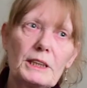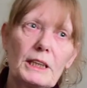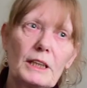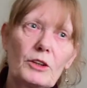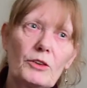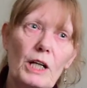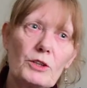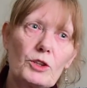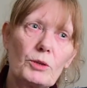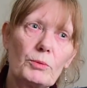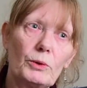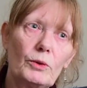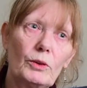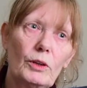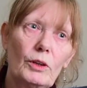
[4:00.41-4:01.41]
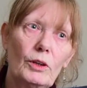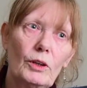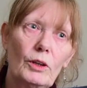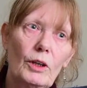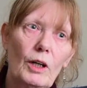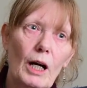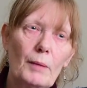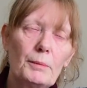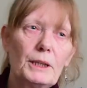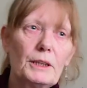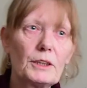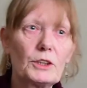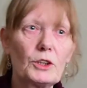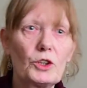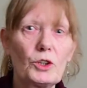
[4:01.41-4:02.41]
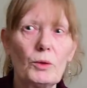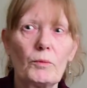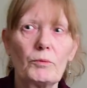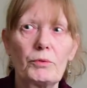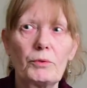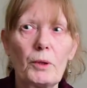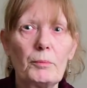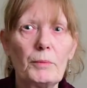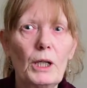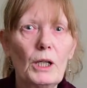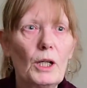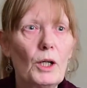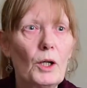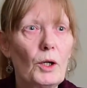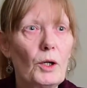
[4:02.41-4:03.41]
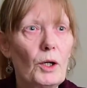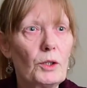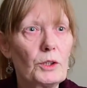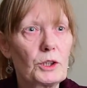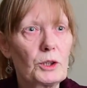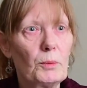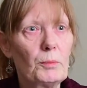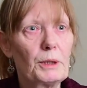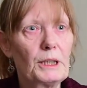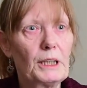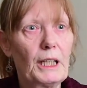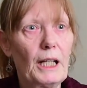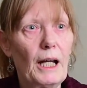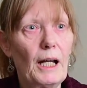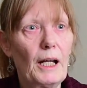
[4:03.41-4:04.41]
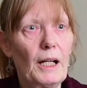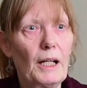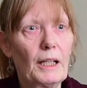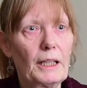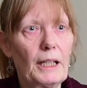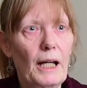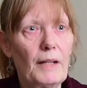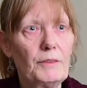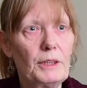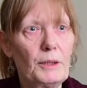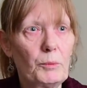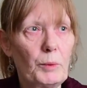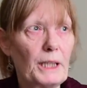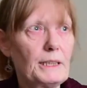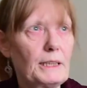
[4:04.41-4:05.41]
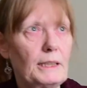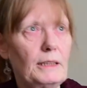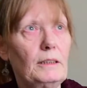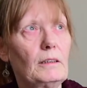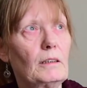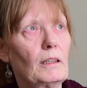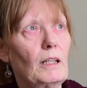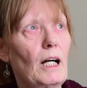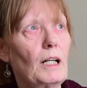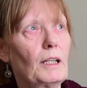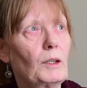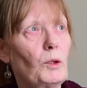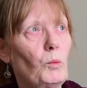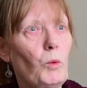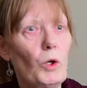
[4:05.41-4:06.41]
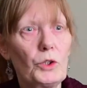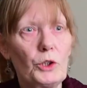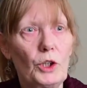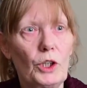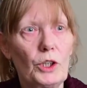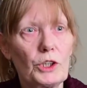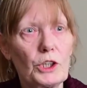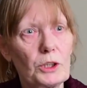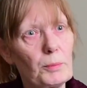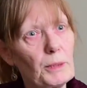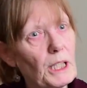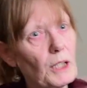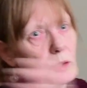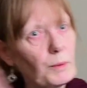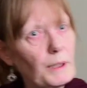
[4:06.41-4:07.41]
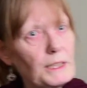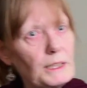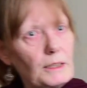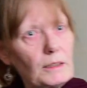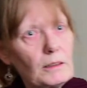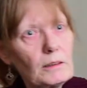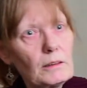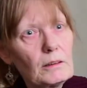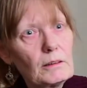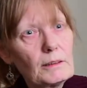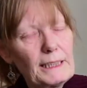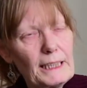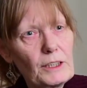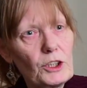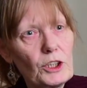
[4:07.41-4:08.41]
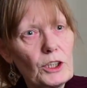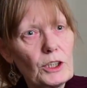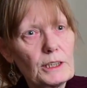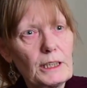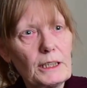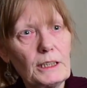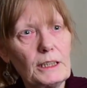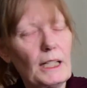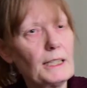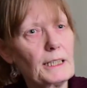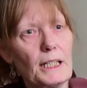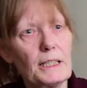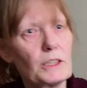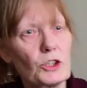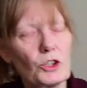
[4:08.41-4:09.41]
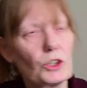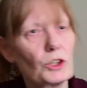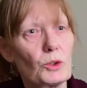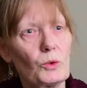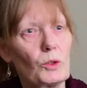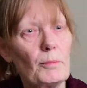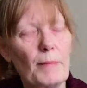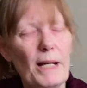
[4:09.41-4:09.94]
it in gradual. I mean, there's a jump from somebody waiting like 1 year to somebody else waiting 6 years, and it's just all a